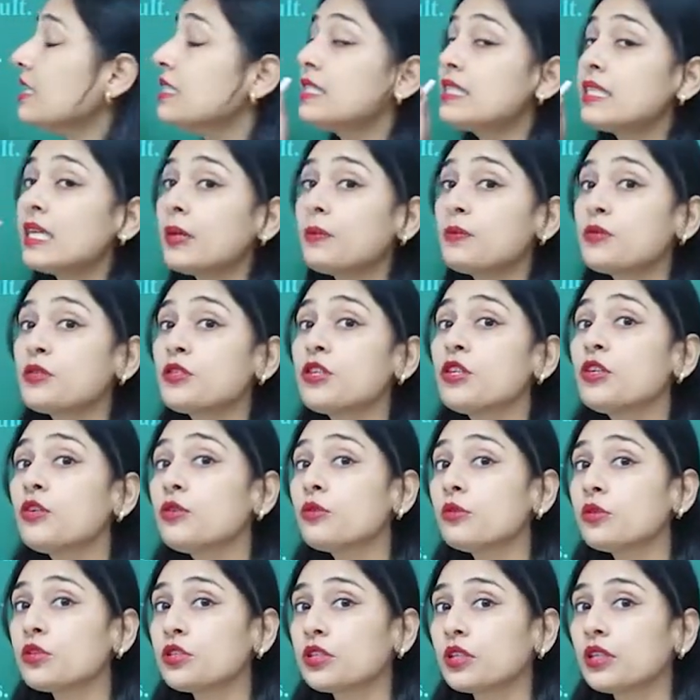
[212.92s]

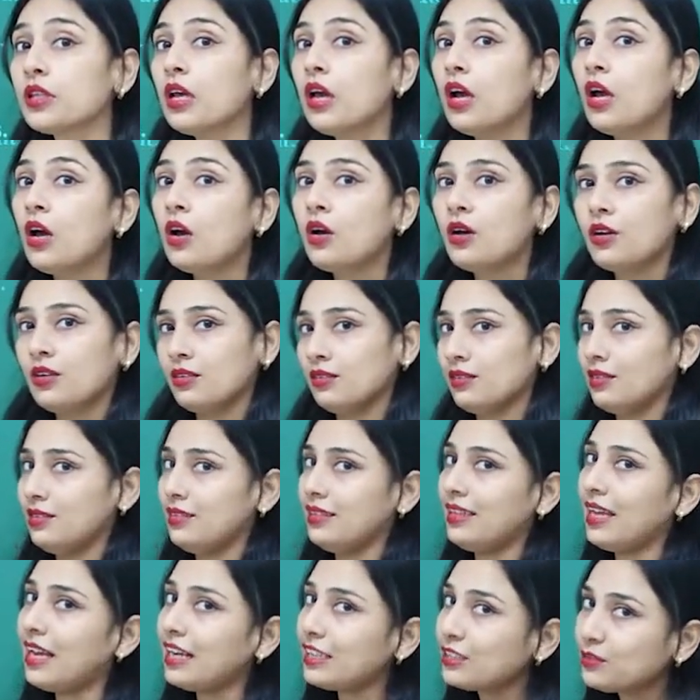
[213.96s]
substitution.
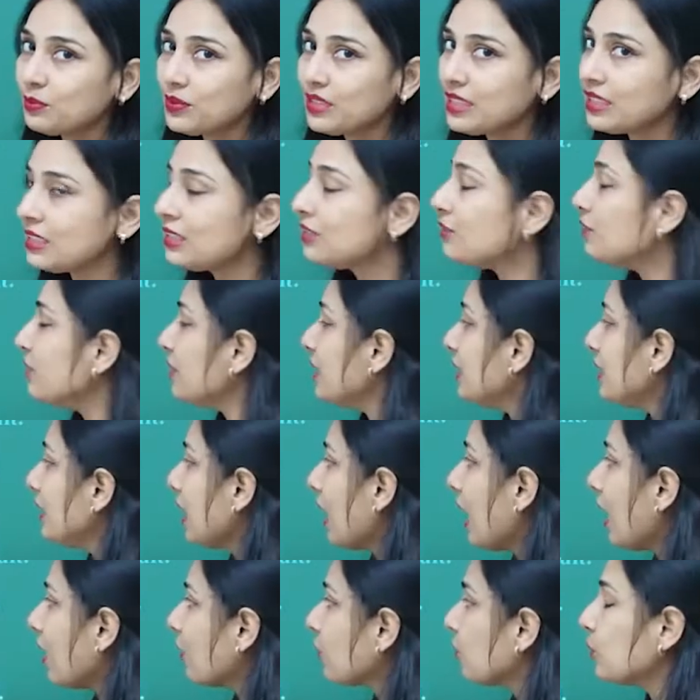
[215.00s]
That means we
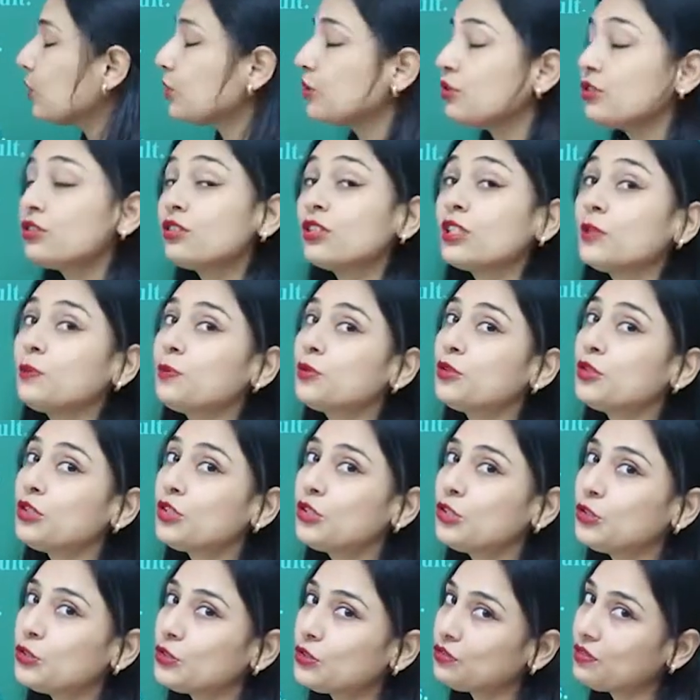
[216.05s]
are going to
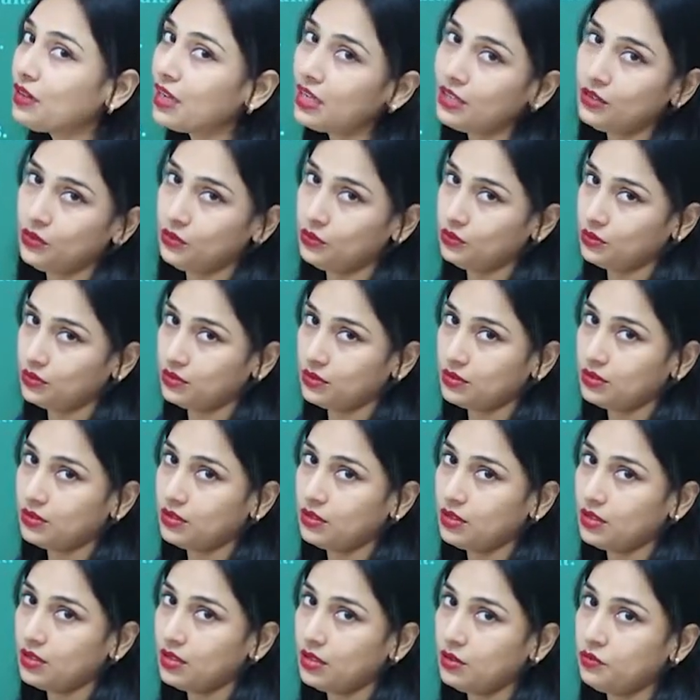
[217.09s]
substitute values.
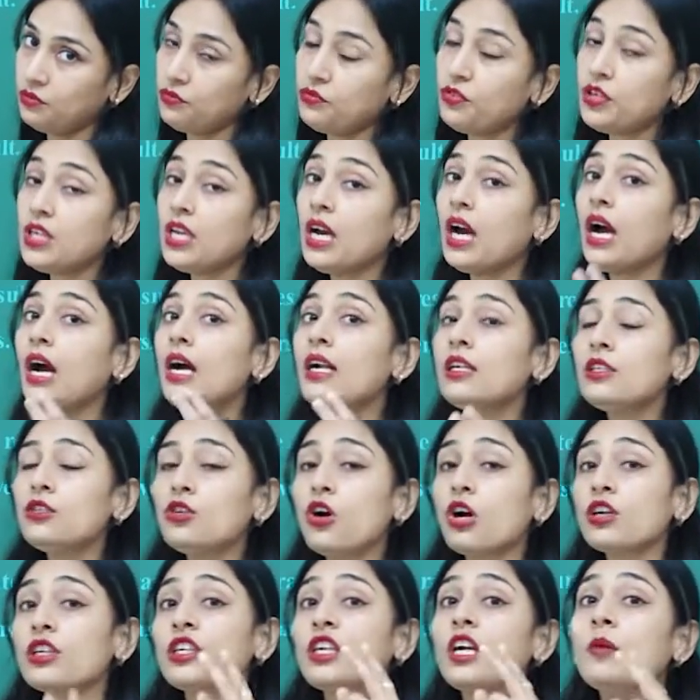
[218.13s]
We are
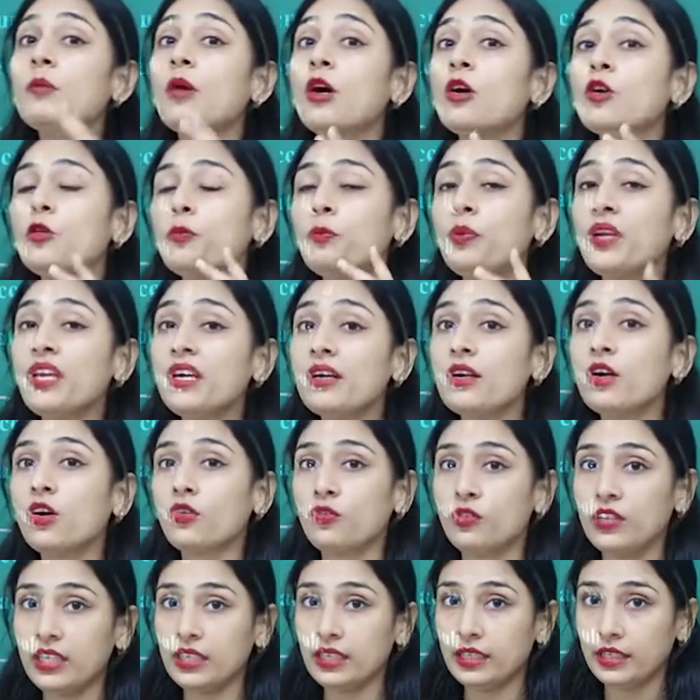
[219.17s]
talking about pair
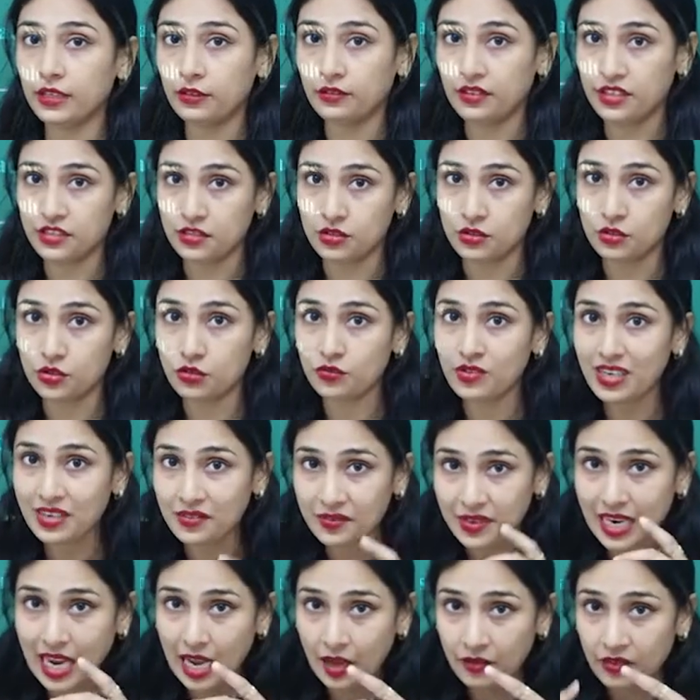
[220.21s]
of linear equations. So we are
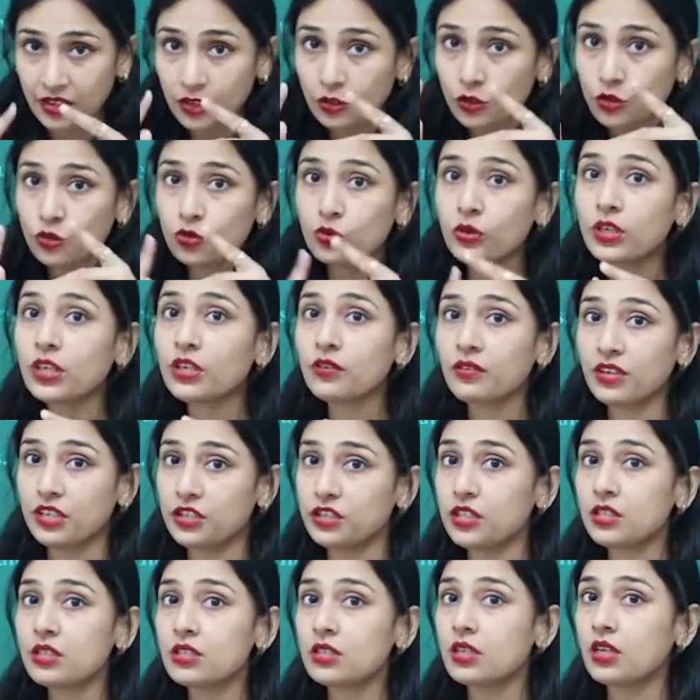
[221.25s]
having two
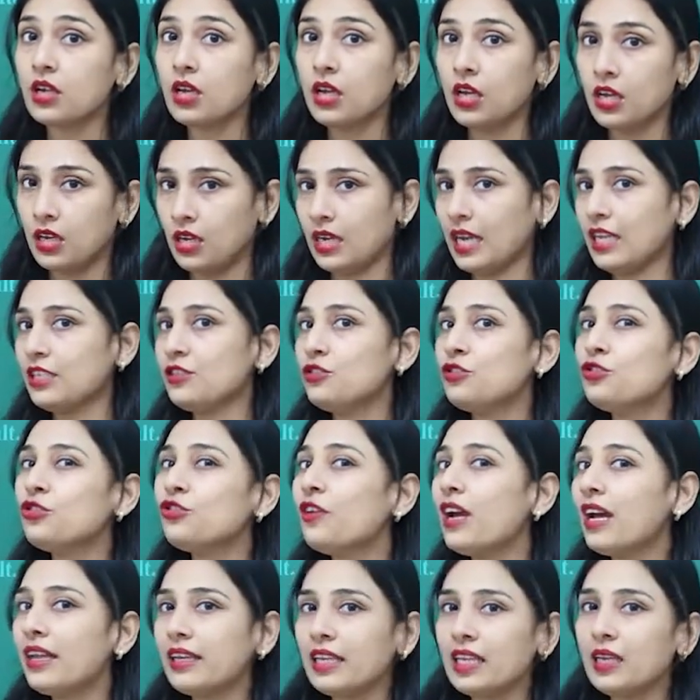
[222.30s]
equations and two
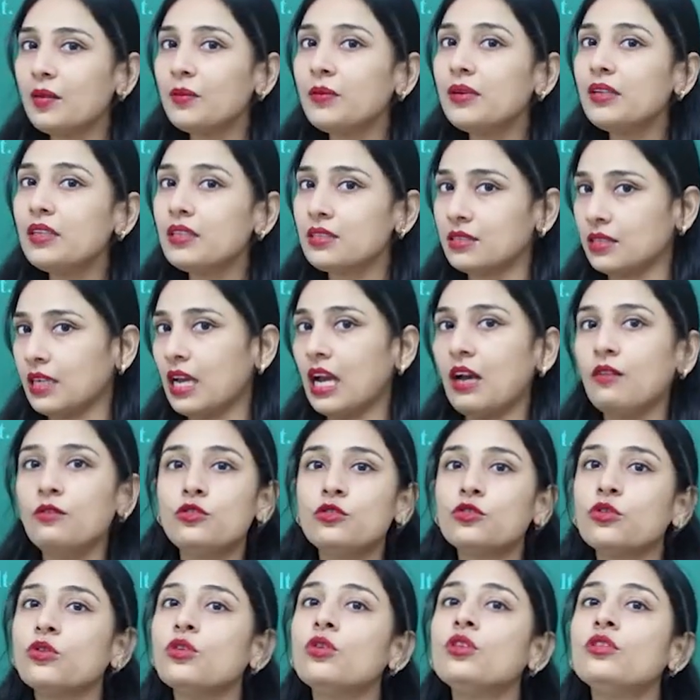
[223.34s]
variables. I have
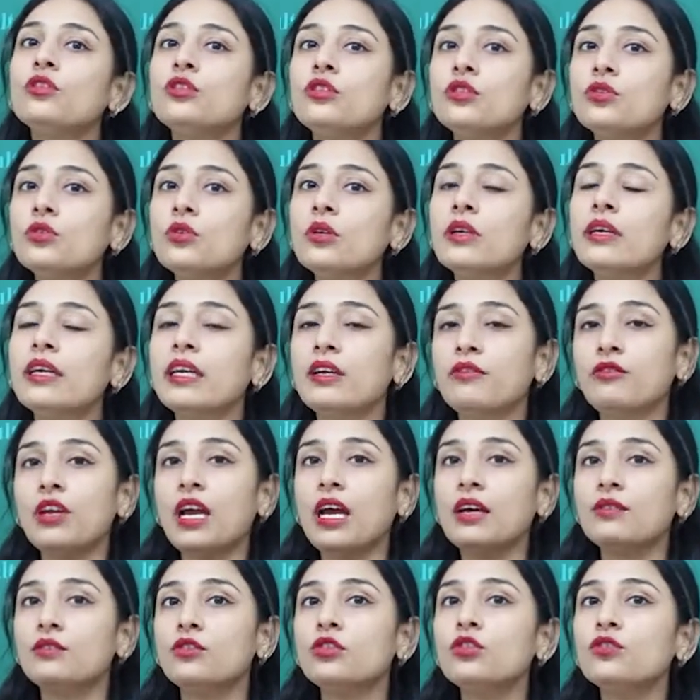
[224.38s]
told you, if you
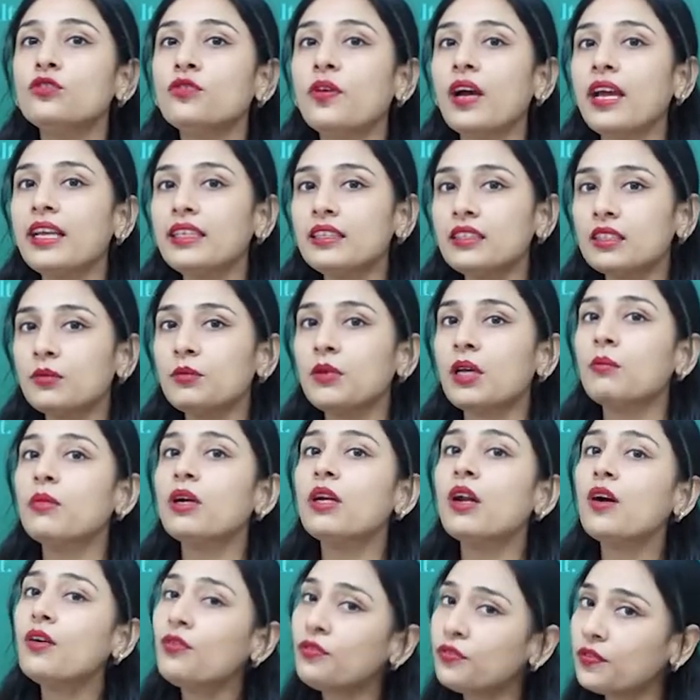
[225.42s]
have to find some number
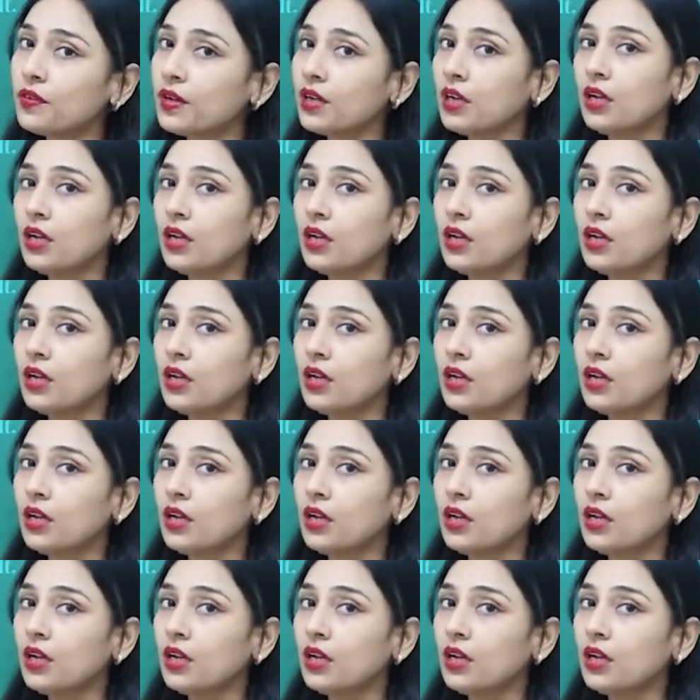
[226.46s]
of